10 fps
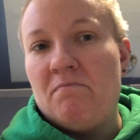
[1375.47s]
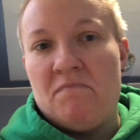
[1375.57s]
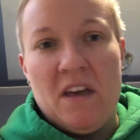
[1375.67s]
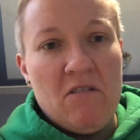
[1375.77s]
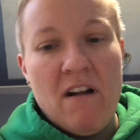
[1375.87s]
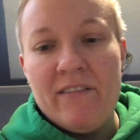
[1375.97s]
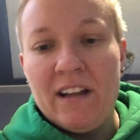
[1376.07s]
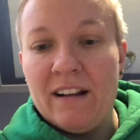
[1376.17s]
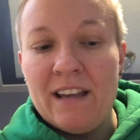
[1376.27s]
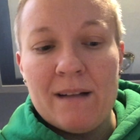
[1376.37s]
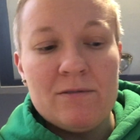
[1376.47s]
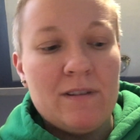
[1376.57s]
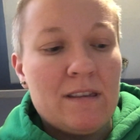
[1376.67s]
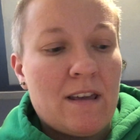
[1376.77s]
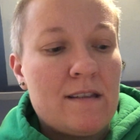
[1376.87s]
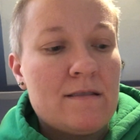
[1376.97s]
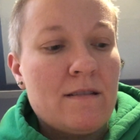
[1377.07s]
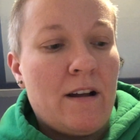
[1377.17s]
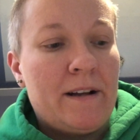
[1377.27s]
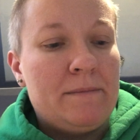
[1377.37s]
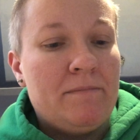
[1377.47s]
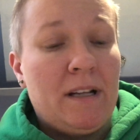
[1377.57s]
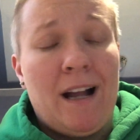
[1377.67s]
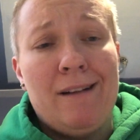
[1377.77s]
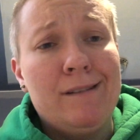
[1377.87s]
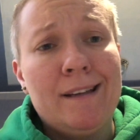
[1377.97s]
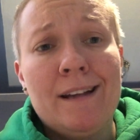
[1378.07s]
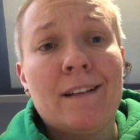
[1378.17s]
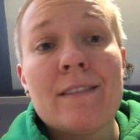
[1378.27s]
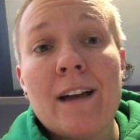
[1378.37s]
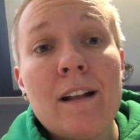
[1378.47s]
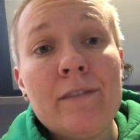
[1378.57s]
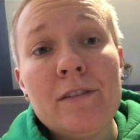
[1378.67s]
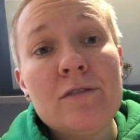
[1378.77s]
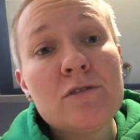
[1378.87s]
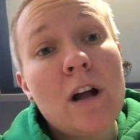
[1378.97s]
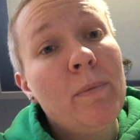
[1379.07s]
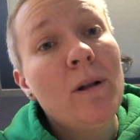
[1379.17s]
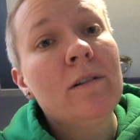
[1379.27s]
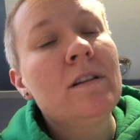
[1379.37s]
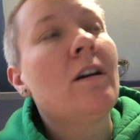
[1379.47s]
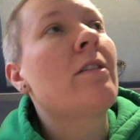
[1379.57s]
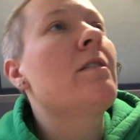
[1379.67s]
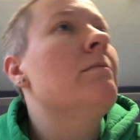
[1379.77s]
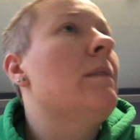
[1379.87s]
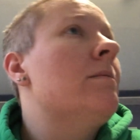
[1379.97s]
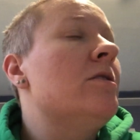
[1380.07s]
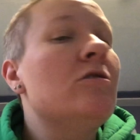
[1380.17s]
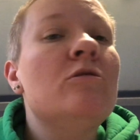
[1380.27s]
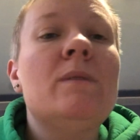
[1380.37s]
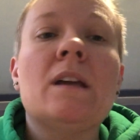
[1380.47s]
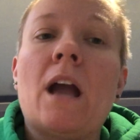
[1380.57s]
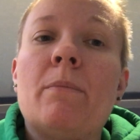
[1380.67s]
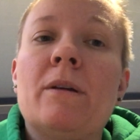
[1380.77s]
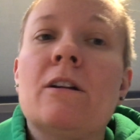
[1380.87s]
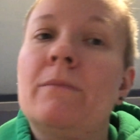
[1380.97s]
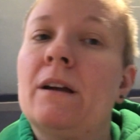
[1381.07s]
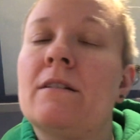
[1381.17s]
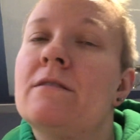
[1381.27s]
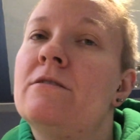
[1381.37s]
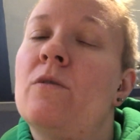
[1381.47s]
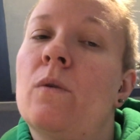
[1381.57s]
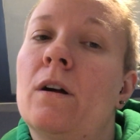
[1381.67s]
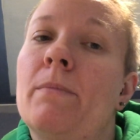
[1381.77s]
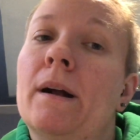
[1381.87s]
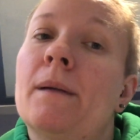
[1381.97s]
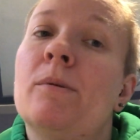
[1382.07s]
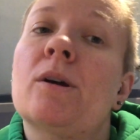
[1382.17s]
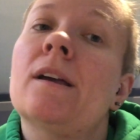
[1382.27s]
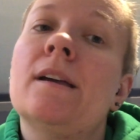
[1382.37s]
They don't have any idea I'm doing this. I really get nothing out of it if you shop at Aldi, other than maybe you being happier because your pocketbook